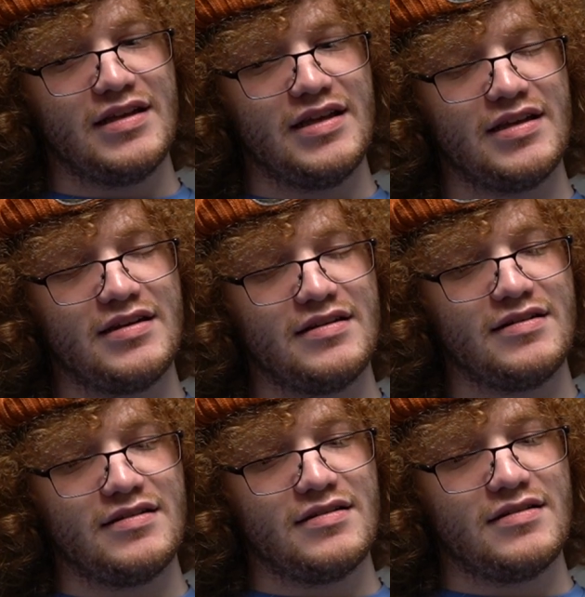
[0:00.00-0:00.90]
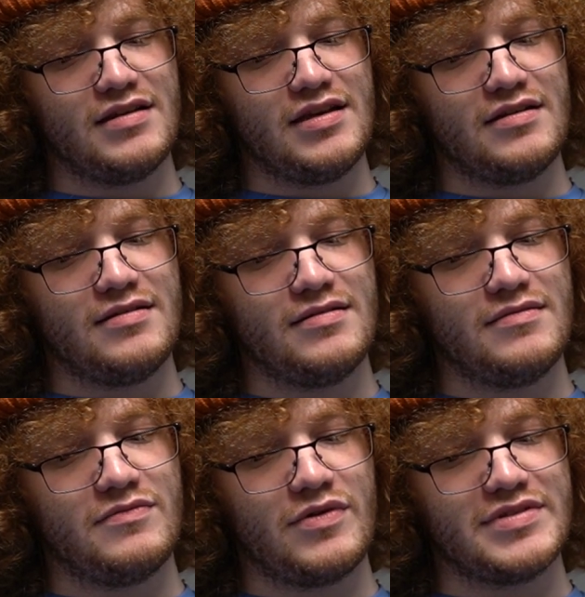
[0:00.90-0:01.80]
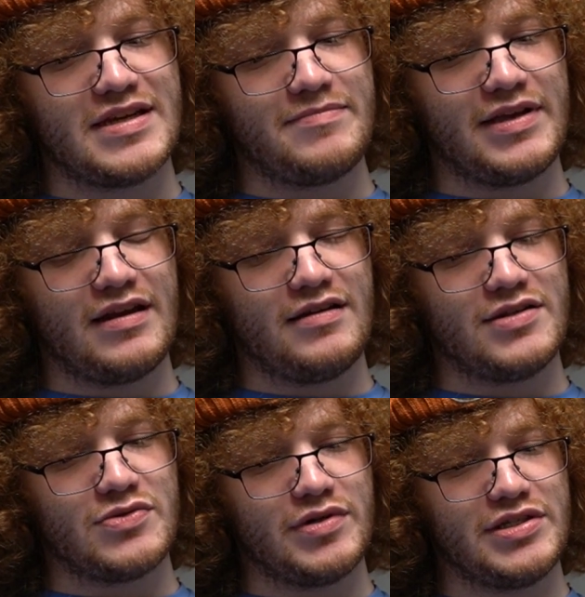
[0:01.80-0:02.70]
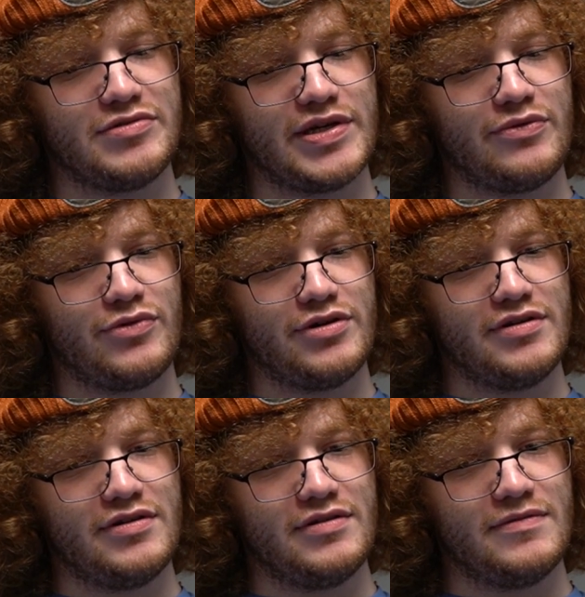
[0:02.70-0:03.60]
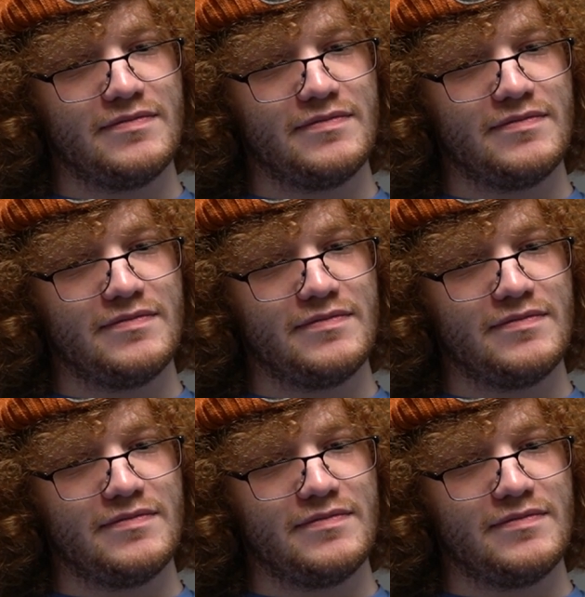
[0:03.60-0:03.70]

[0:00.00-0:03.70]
In in what was that? Beginning of twenty twenty one.